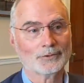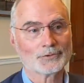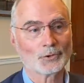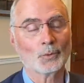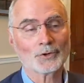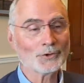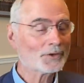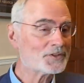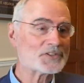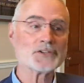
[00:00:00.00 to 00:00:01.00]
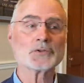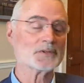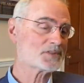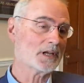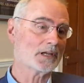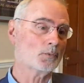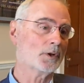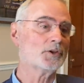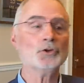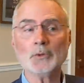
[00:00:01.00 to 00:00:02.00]
So what are your constituents saying?
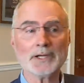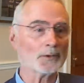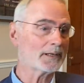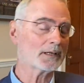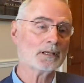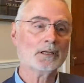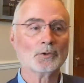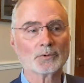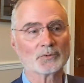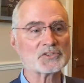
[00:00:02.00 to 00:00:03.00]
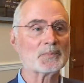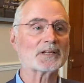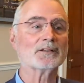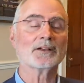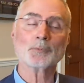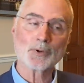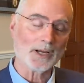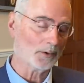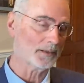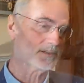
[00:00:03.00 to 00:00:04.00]
What are you hearing with respect to their
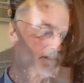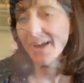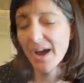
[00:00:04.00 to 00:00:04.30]
priorities?